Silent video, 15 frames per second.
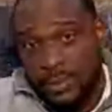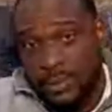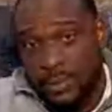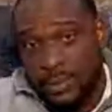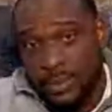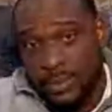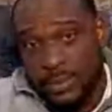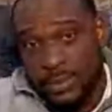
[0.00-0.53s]

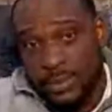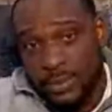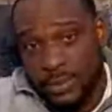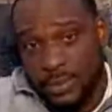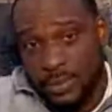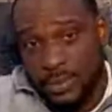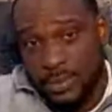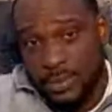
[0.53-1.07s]
Yeah,
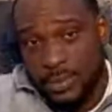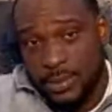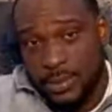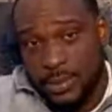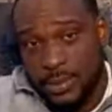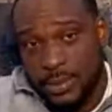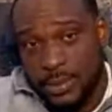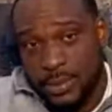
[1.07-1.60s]
yeah.
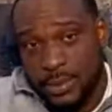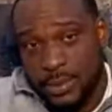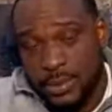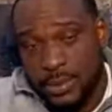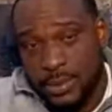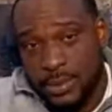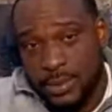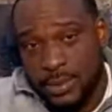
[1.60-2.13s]

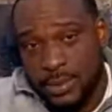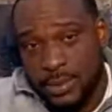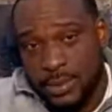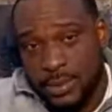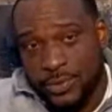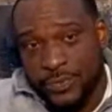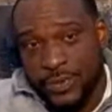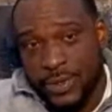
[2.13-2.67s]
Facts.
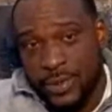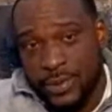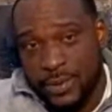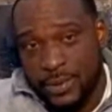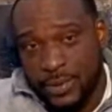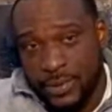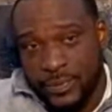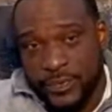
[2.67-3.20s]

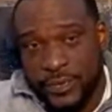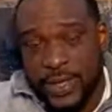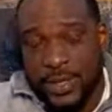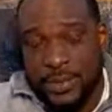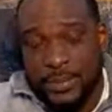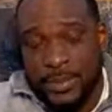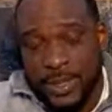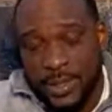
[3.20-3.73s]
You feel
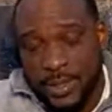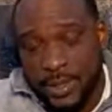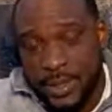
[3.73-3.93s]
me?